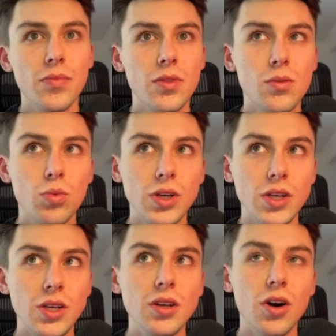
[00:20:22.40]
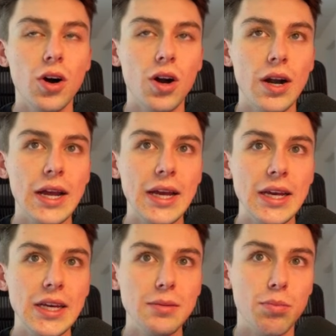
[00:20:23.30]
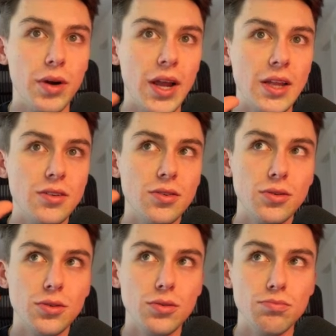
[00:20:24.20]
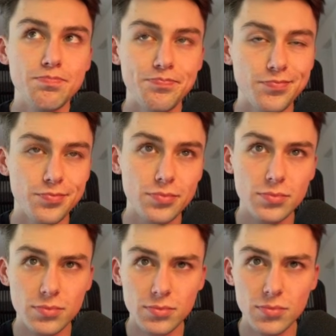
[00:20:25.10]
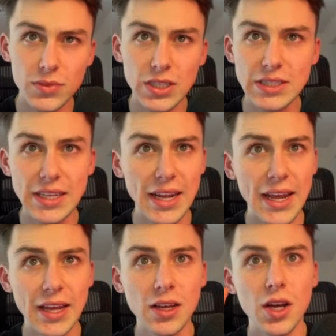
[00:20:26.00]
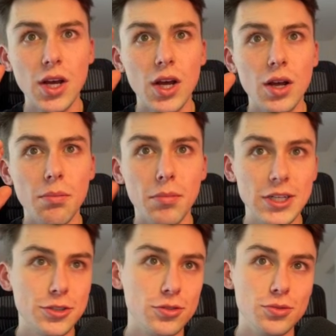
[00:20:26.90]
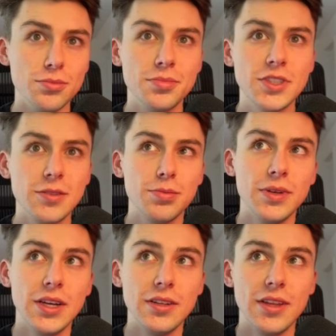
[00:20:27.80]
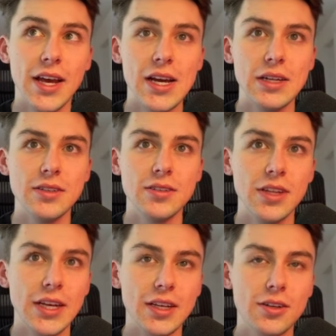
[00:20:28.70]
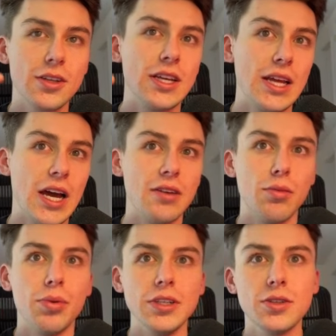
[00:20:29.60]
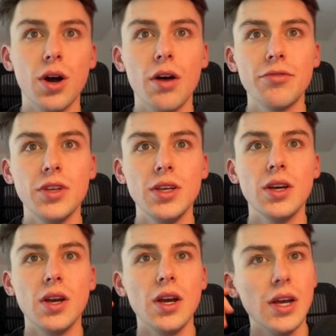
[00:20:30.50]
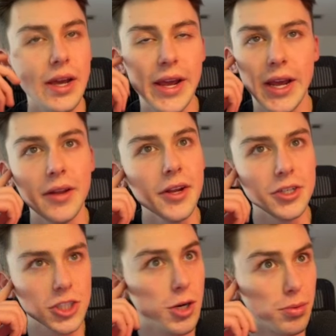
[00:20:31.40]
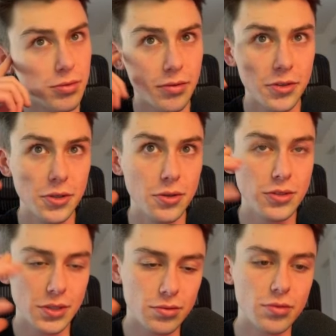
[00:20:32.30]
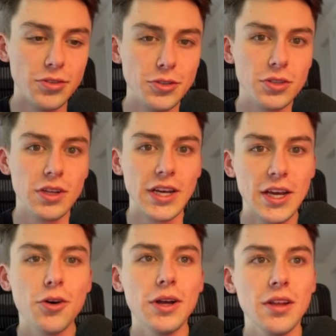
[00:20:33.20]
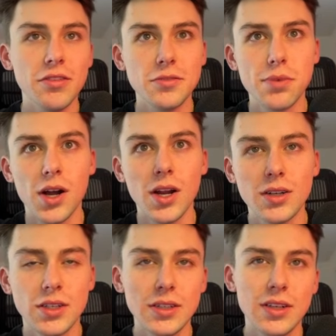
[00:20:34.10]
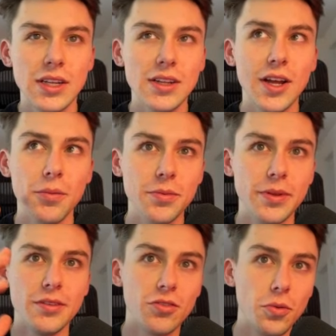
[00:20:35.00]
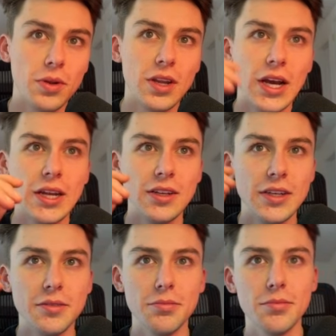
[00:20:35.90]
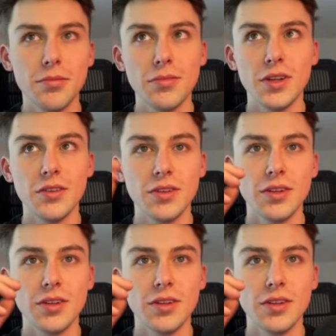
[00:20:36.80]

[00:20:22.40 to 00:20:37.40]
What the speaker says: We are a brand who did a mushroom supplement that like can kind of replace coffee, and here's a couple of reviews, and the reviews are like, oh, I love this product. It helps me sleep at night. It doesn't